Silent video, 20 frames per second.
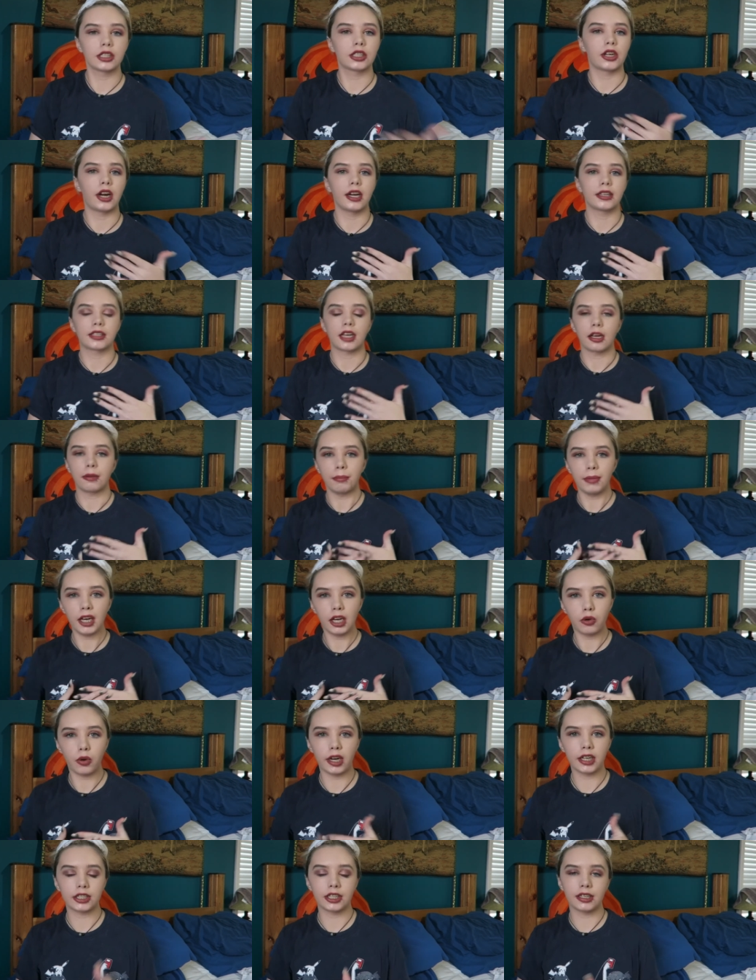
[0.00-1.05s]
They're asking me
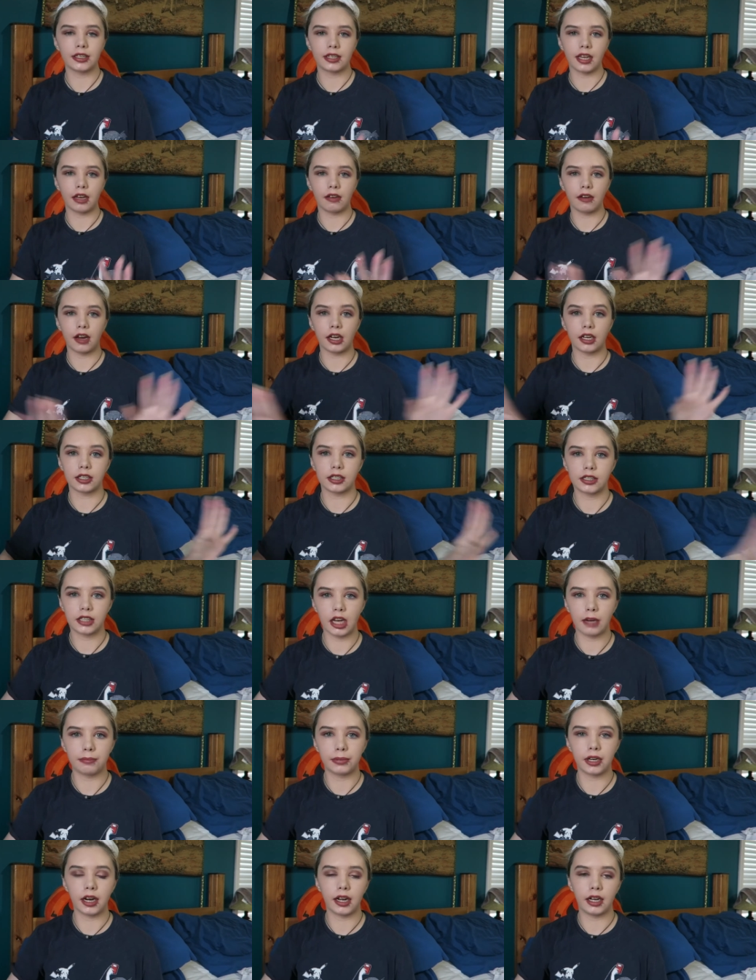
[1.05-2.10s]
questions. They got us
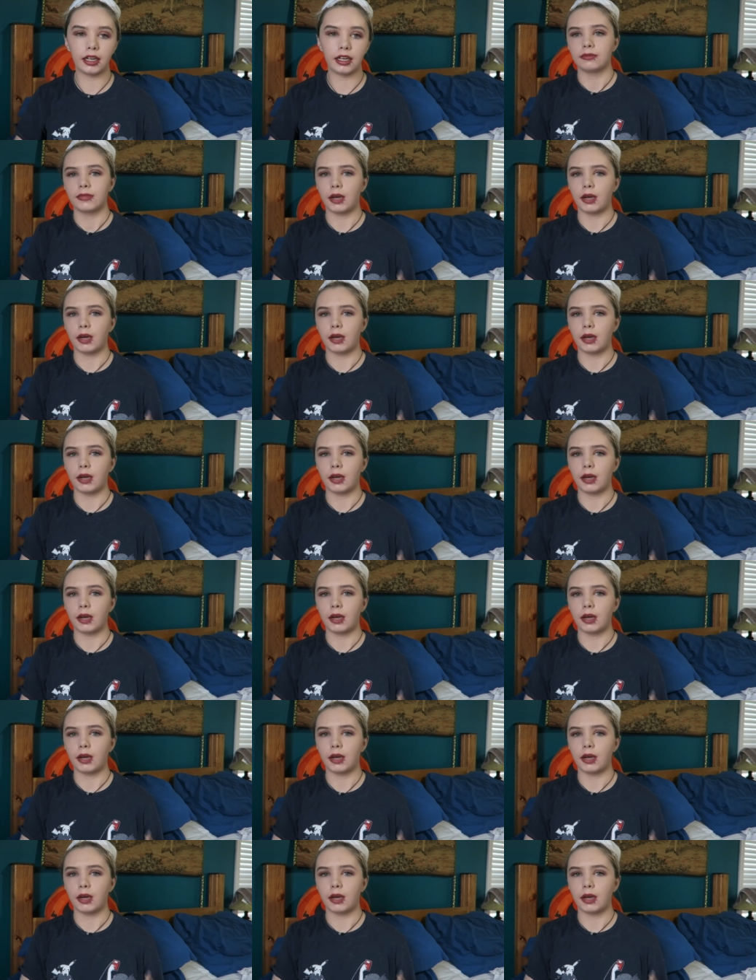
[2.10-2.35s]
separated.